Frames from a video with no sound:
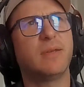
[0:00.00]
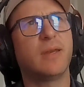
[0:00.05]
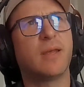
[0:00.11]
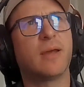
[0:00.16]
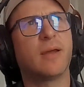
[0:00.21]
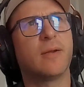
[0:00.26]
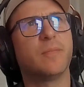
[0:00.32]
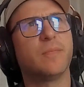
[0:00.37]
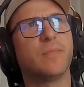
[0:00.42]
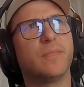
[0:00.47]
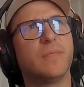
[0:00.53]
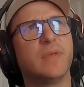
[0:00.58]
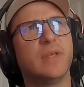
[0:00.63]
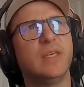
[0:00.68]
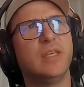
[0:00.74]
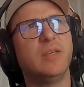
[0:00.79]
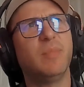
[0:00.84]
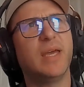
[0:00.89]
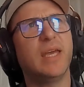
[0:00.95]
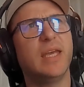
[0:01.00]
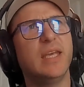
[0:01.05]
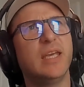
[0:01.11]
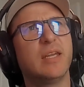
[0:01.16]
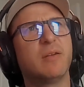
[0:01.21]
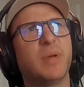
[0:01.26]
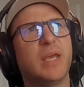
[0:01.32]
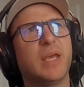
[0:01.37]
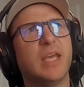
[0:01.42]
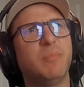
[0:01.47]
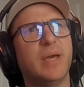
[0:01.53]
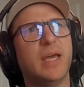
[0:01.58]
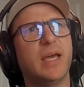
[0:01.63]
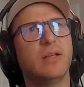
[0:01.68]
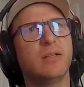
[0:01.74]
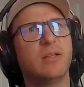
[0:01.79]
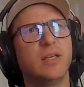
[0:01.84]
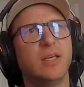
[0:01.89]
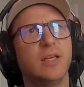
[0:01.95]
eBay and
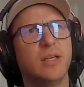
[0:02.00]
PayPal